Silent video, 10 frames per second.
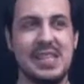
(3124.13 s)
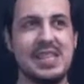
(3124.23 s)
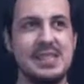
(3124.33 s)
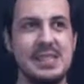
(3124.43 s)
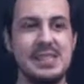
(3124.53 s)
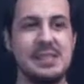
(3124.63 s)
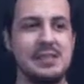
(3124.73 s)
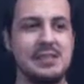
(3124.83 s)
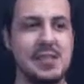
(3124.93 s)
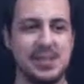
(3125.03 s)
He
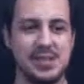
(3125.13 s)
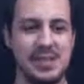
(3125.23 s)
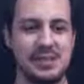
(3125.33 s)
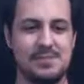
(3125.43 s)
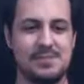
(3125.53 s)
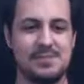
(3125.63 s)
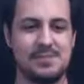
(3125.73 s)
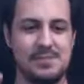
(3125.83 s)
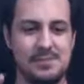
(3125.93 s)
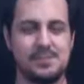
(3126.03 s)
was able to,
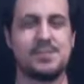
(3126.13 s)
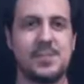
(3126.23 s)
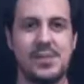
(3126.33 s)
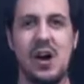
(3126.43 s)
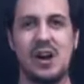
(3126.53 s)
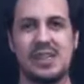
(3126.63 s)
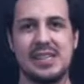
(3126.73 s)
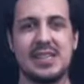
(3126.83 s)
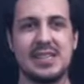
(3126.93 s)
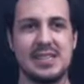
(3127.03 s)
knock
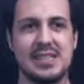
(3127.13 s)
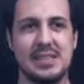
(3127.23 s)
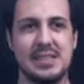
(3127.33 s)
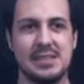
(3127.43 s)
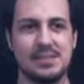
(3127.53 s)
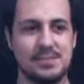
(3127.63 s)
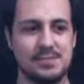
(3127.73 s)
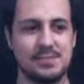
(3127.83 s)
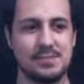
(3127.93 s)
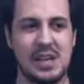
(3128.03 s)
it into,
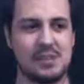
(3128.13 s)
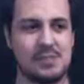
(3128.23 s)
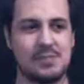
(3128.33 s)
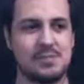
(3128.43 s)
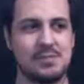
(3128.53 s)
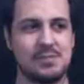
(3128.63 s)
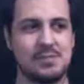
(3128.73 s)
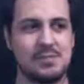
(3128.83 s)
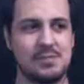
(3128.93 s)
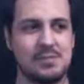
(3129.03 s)
I don't know,
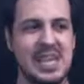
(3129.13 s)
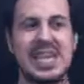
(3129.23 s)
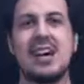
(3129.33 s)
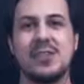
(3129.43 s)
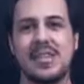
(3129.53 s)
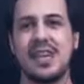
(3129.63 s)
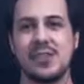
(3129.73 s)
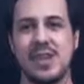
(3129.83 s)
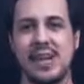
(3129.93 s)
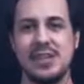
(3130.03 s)
take out the
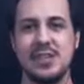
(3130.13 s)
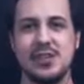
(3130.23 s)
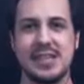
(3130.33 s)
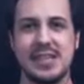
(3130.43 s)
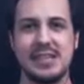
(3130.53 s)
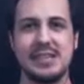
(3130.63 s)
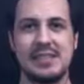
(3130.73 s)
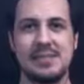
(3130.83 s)
other guy using it.